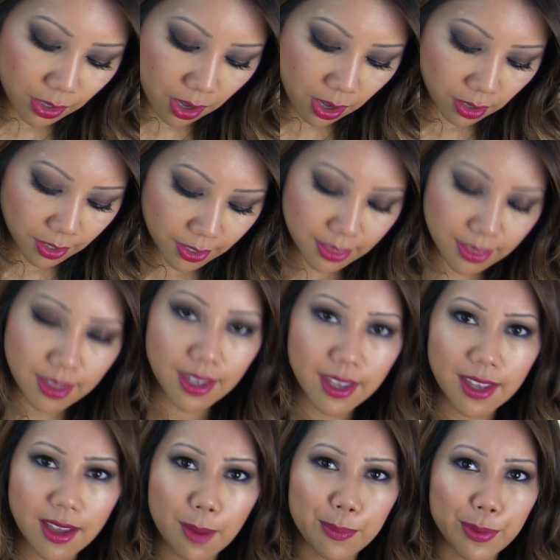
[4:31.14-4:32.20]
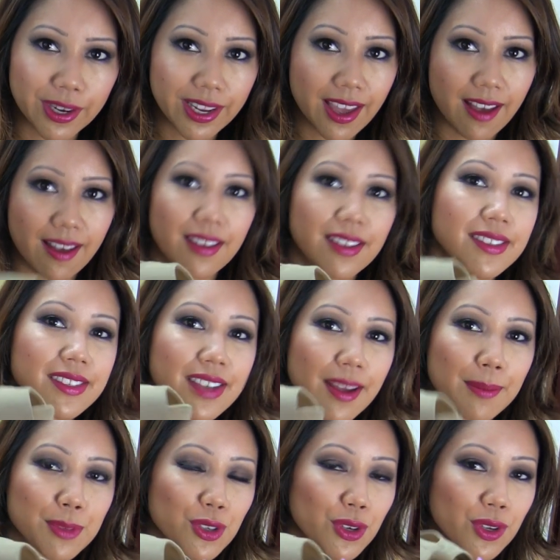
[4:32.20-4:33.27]
called the Breckelle's.
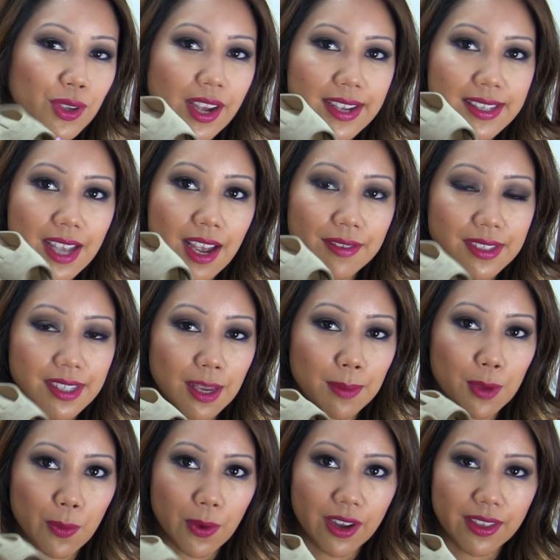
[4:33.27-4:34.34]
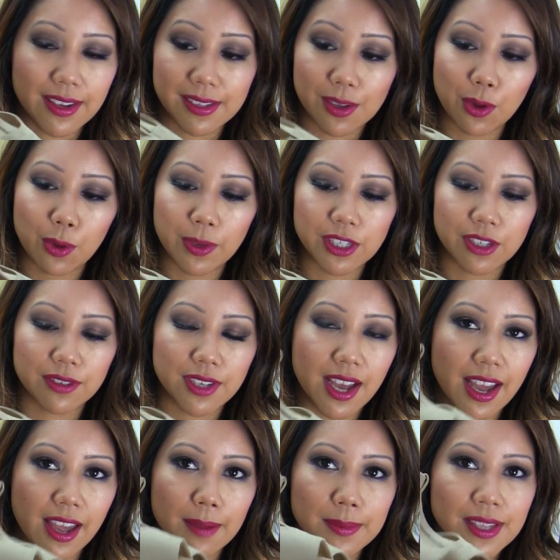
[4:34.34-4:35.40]
I'm sure you guys have seen me wear these a whole bunch of
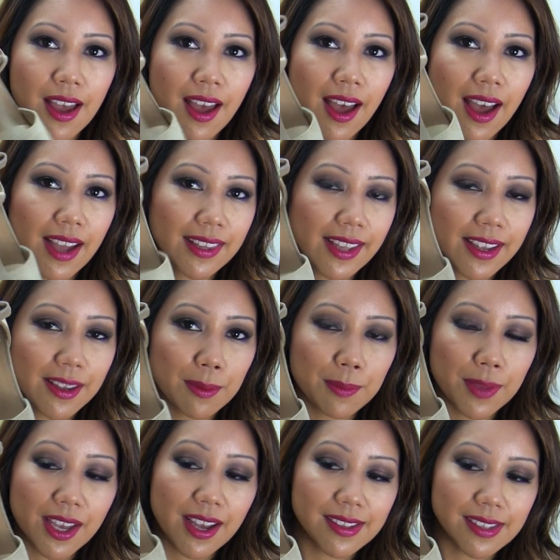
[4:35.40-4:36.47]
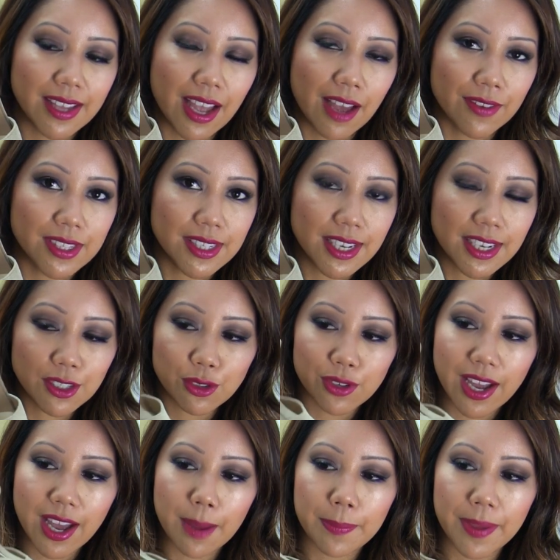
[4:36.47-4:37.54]
times. I like them because they have a
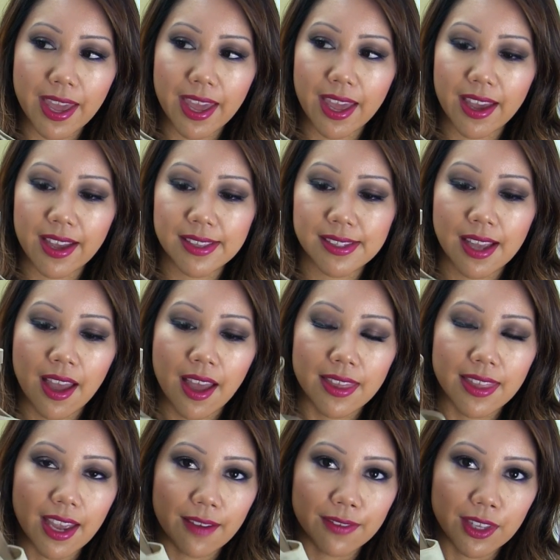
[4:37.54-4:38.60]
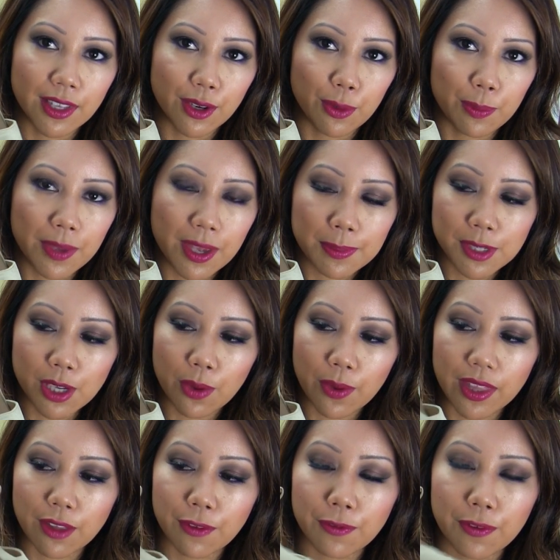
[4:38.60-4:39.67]
T-strap and they have the little peep toe
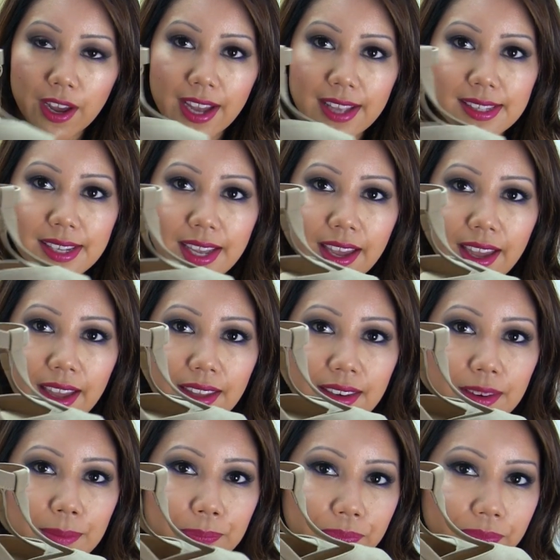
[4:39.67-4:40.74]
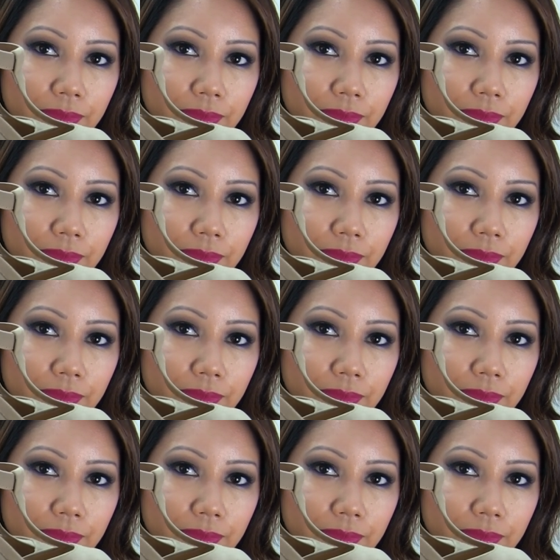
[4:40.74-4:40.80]
in the front and